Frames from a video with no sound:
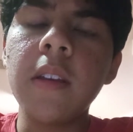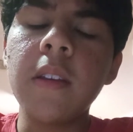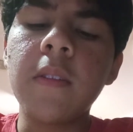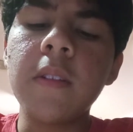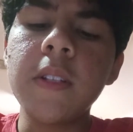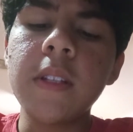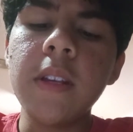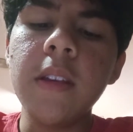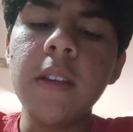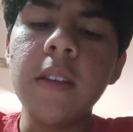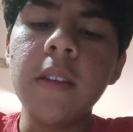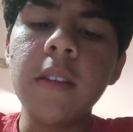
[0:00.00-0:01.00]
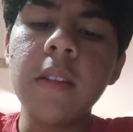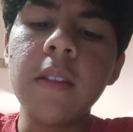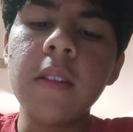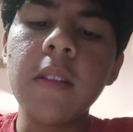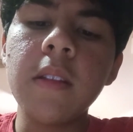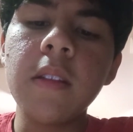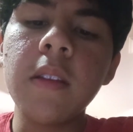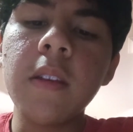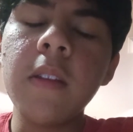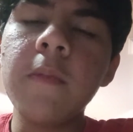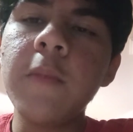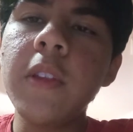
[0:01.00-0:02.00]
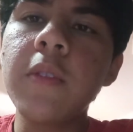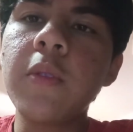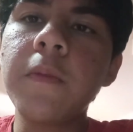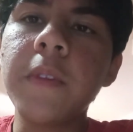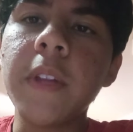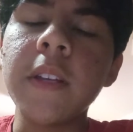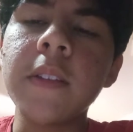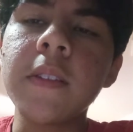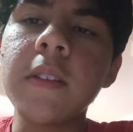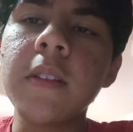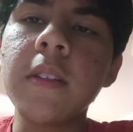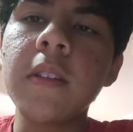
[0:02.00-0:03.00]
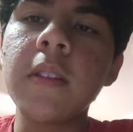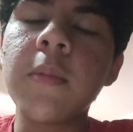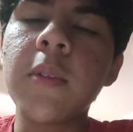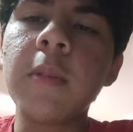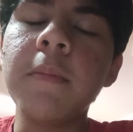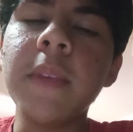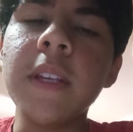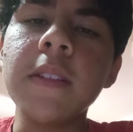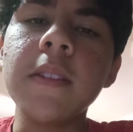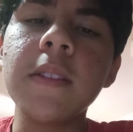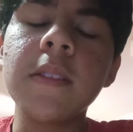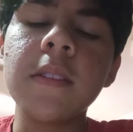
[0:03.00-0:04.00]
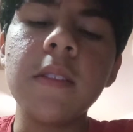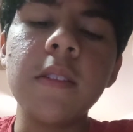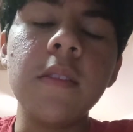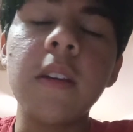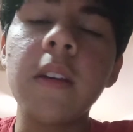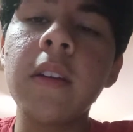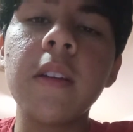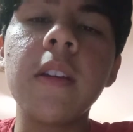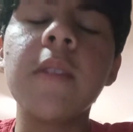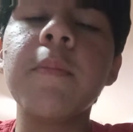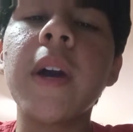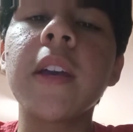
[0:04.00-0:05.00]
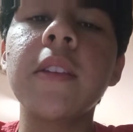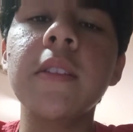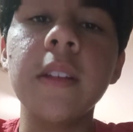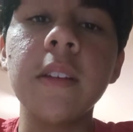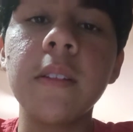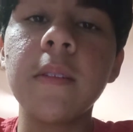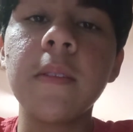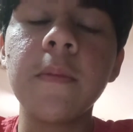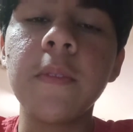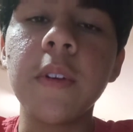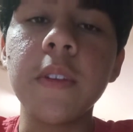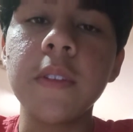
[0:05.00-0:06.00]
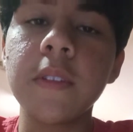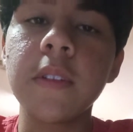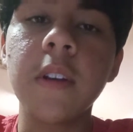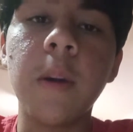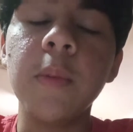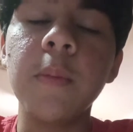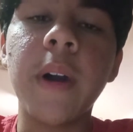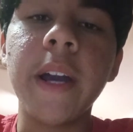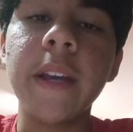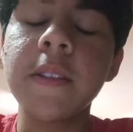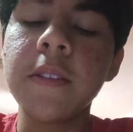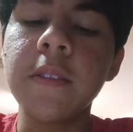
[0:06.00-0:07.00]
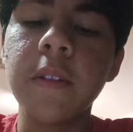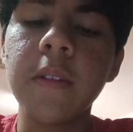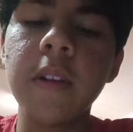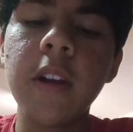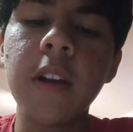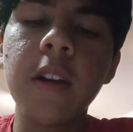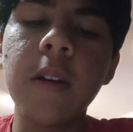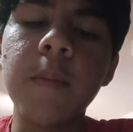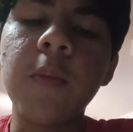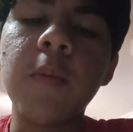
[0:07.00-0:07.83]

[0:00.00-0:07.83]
Honestly, with cornflakes, the problem is immaculate first couple bites, but